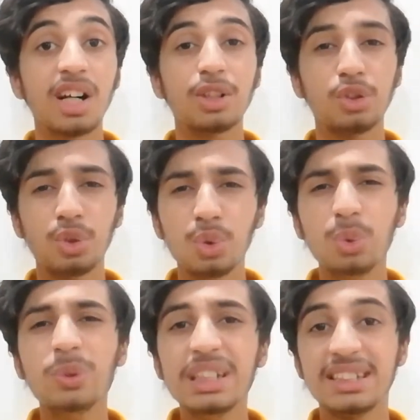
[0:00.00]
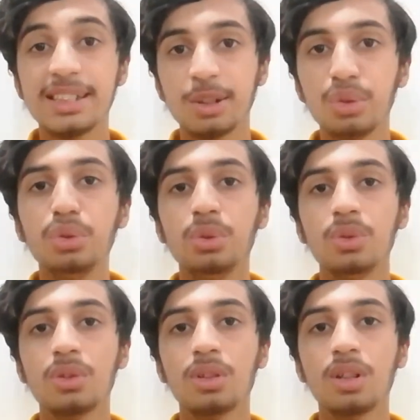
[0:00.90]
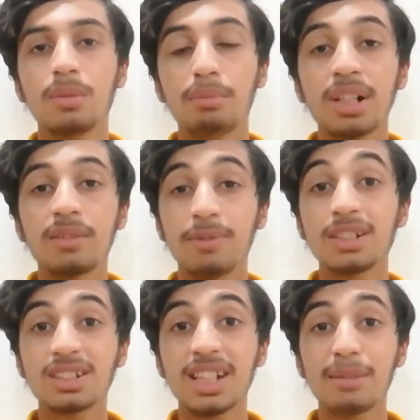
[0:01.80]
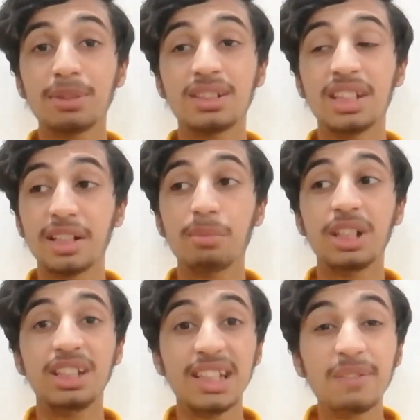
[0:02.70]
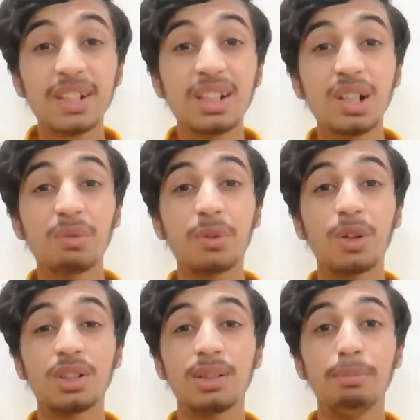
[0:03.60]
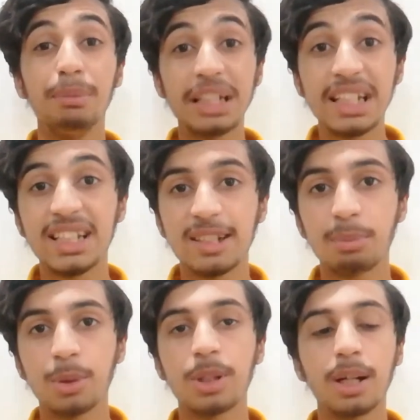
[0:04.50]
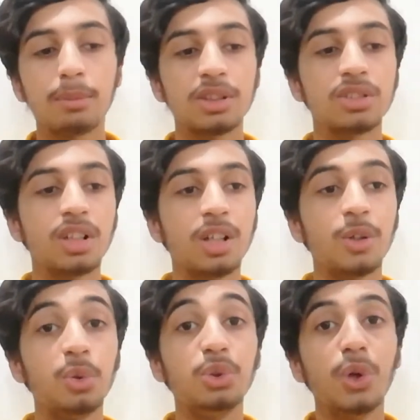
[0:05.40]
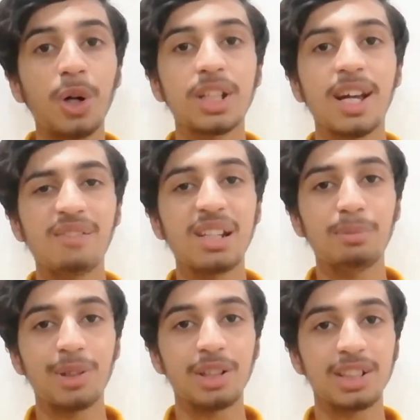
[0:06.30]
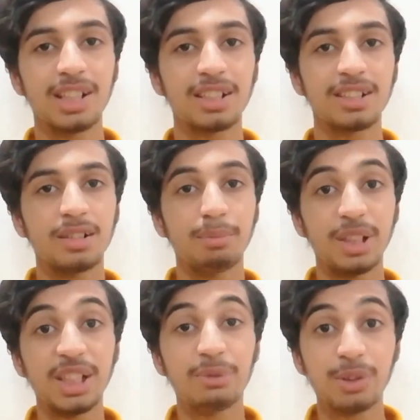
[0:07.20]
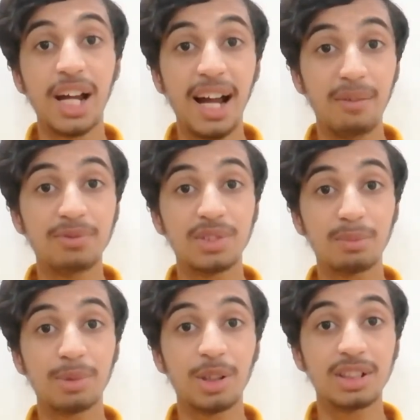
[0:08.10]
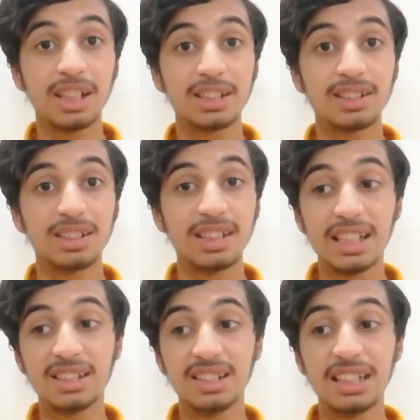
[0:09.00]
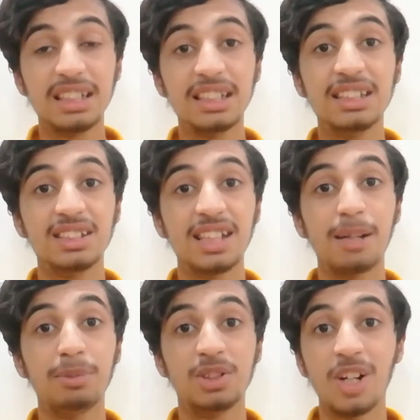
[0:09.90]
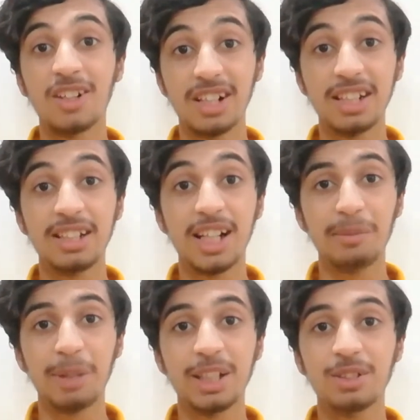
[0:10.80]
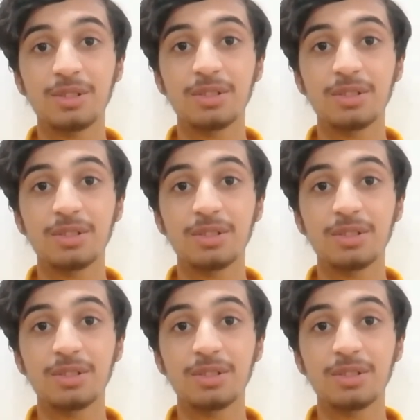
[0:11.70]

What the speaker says: are too easy to do, but the first step is a little bit difficult for the beginner programmers who don't have any project. But if you have some project, then this step is already done by you.